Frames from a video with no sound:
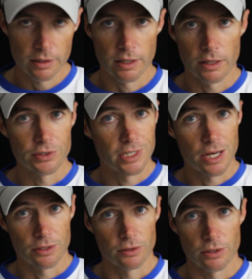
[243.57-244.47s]
uh, you
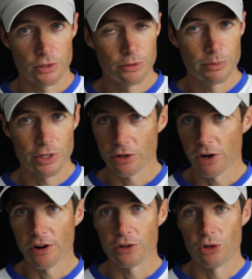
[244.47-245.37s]
got a, a, good bit of
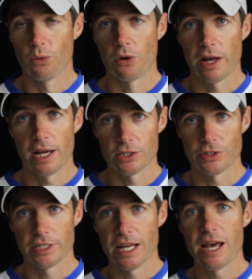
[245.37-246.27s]
current, you'll want to
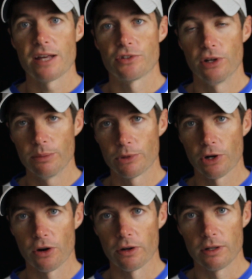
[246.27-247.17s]
actually cast up
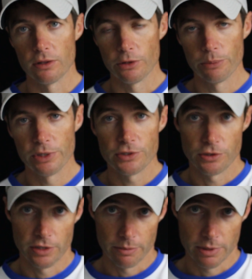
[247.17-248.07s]
current a little bit
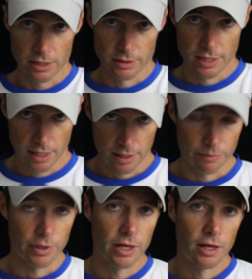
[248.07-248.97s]
so that by the
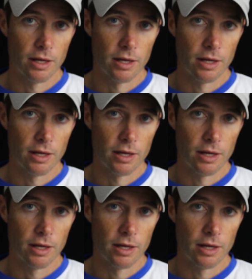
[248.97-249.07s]
time